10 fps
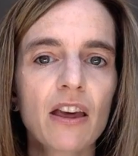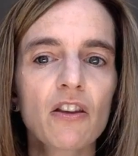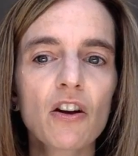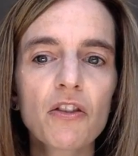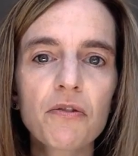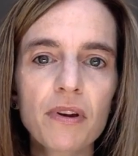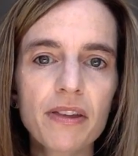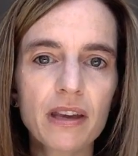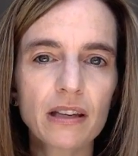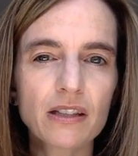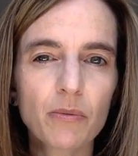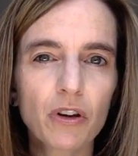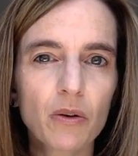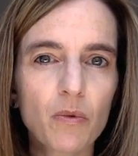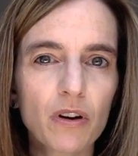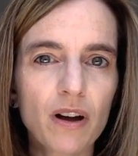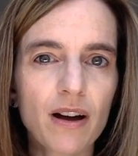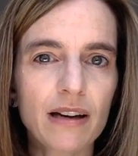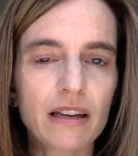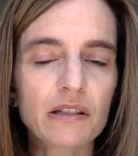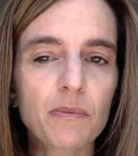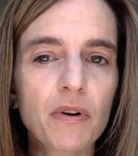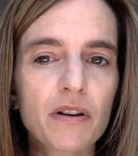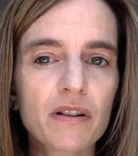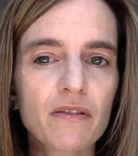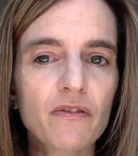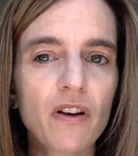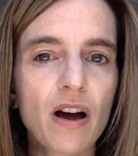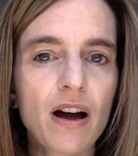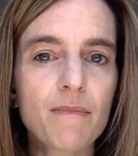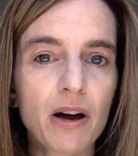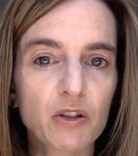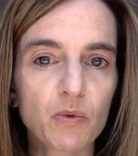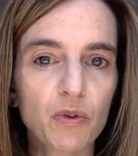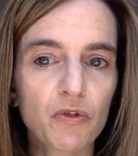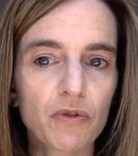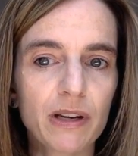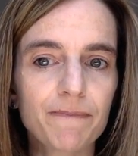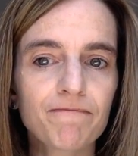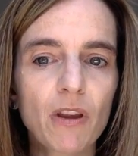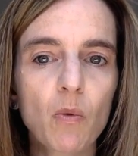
There are three things that we're going to work on as a part of Module 3.